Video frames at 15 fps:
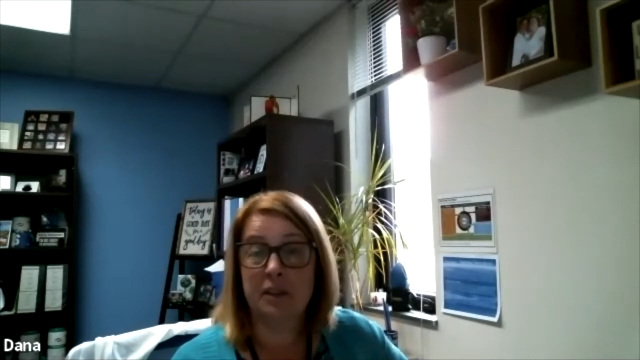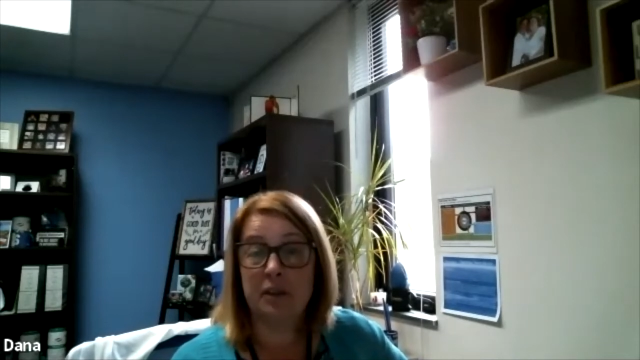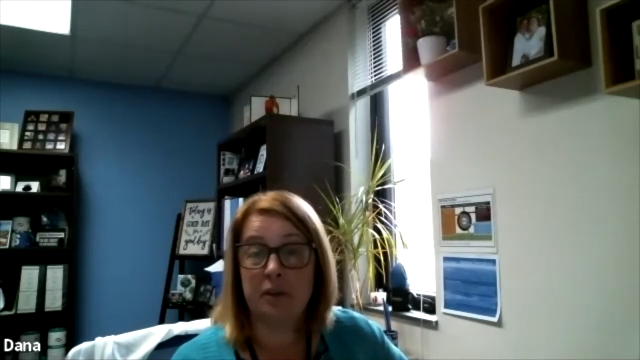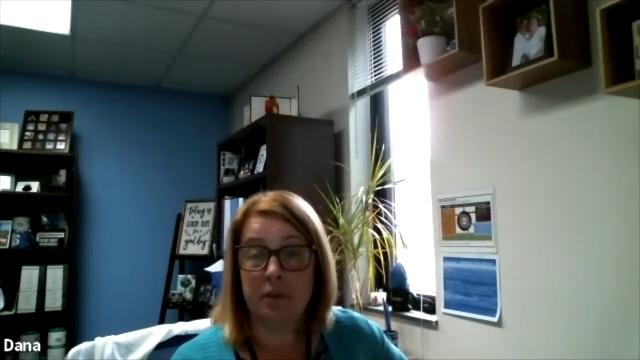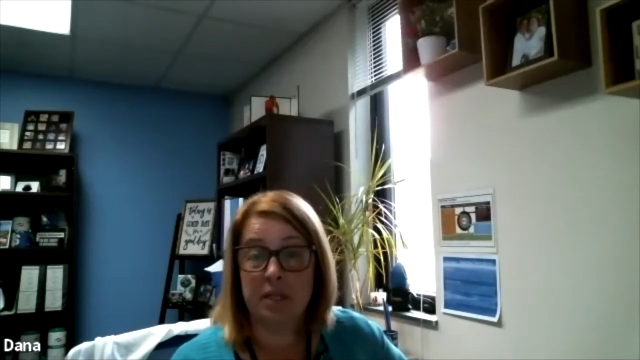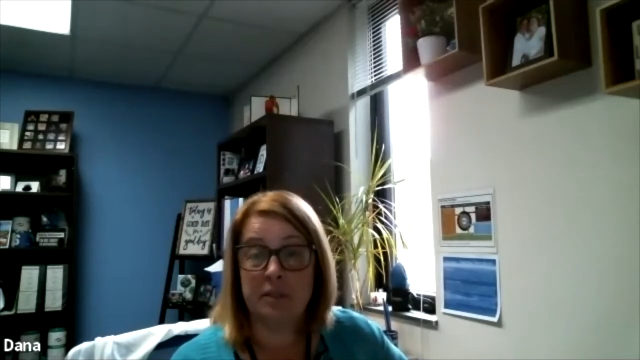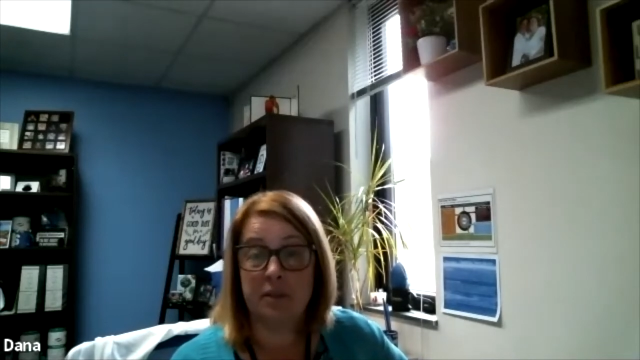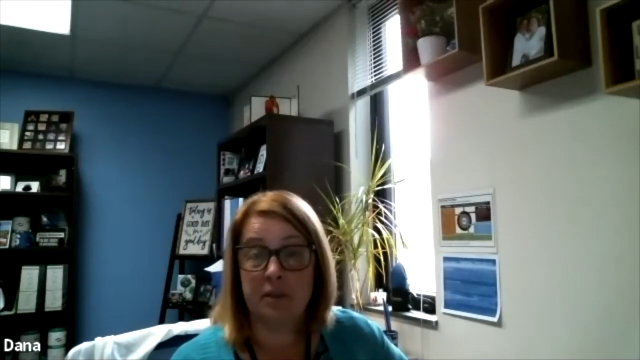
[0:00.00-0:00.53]
their
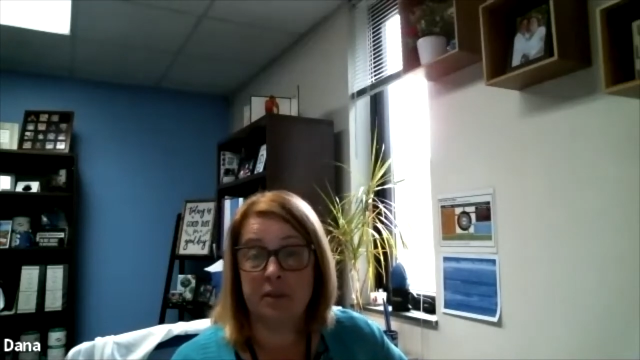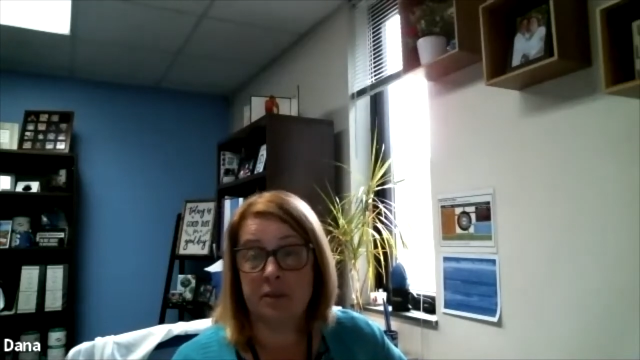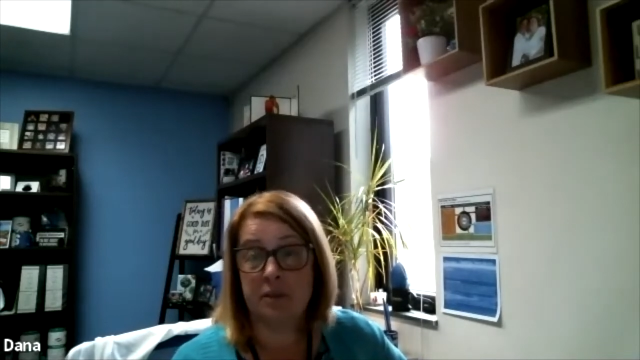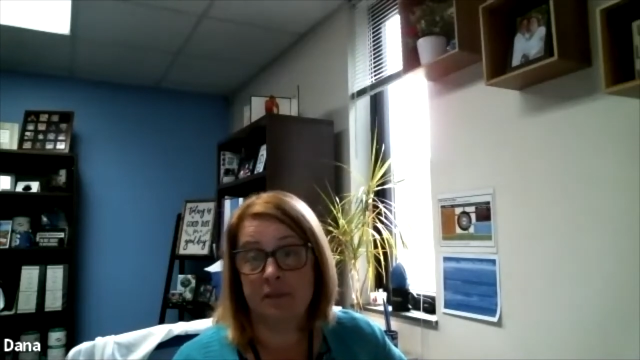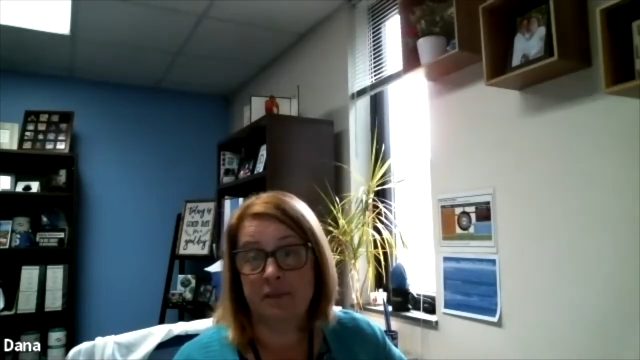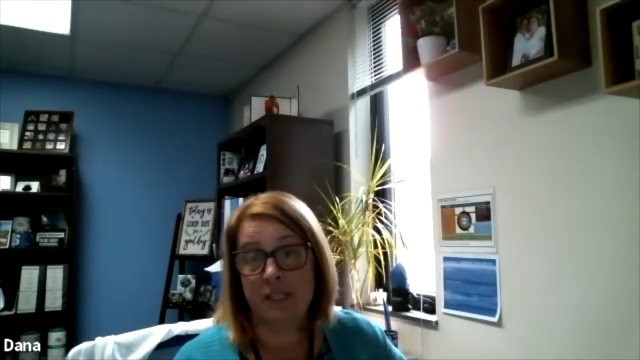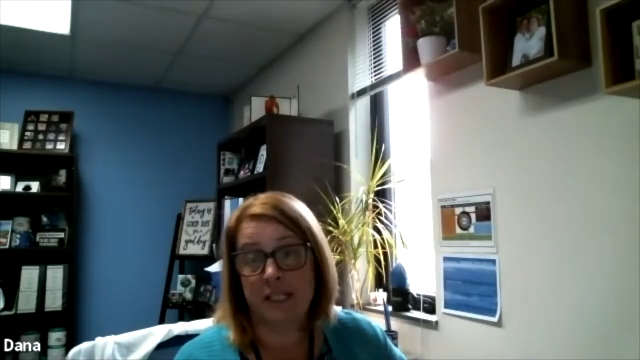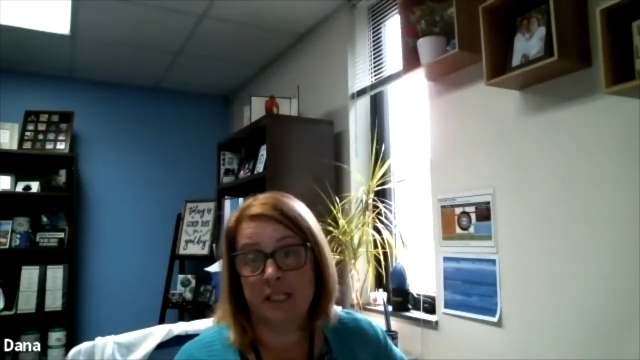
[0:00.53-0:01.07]
research,
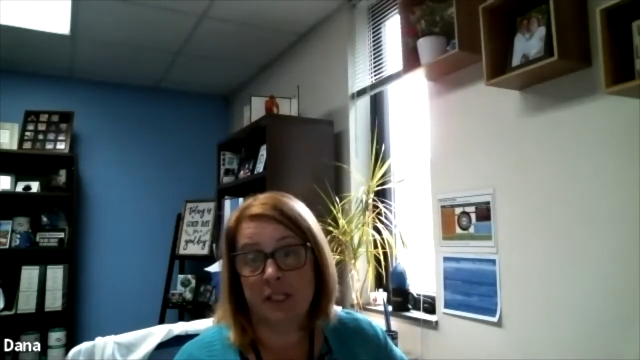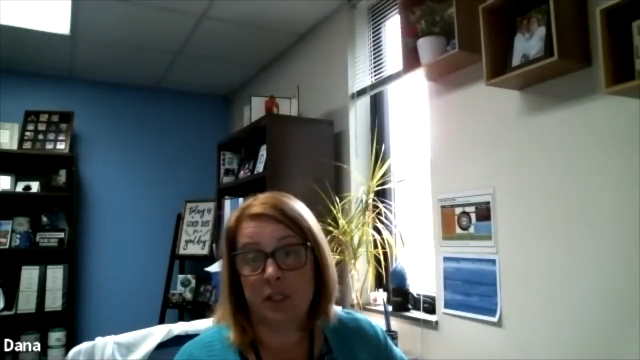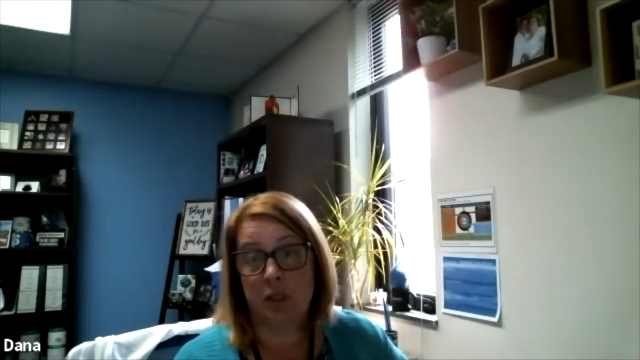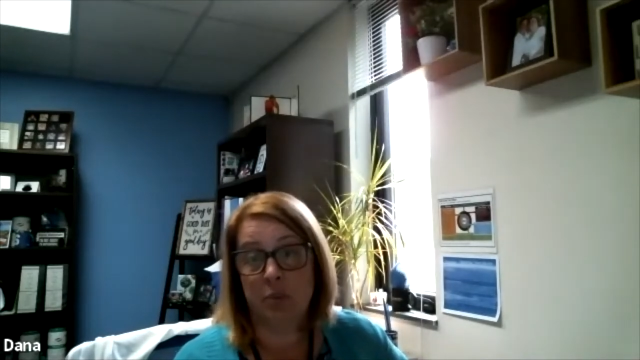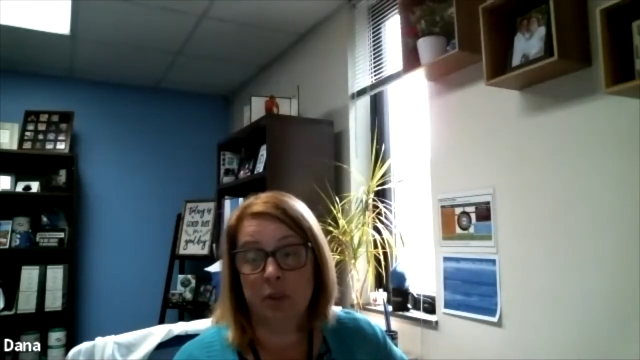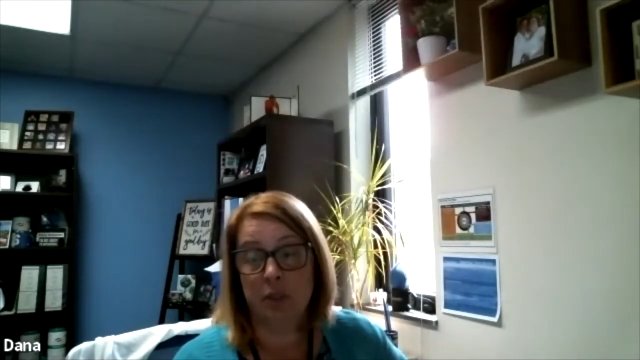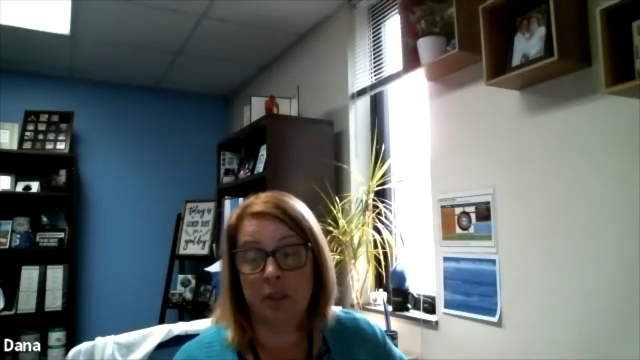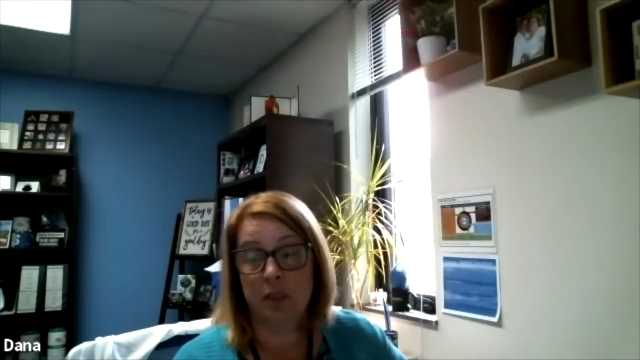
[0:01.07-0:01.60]
they've done their
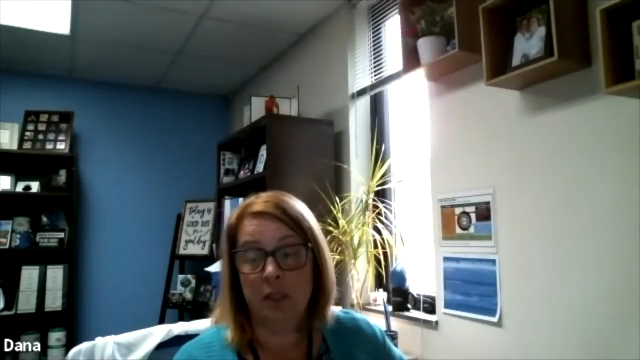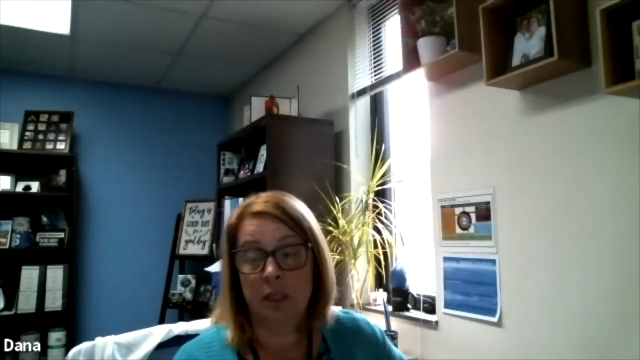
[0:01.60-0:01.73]
homework.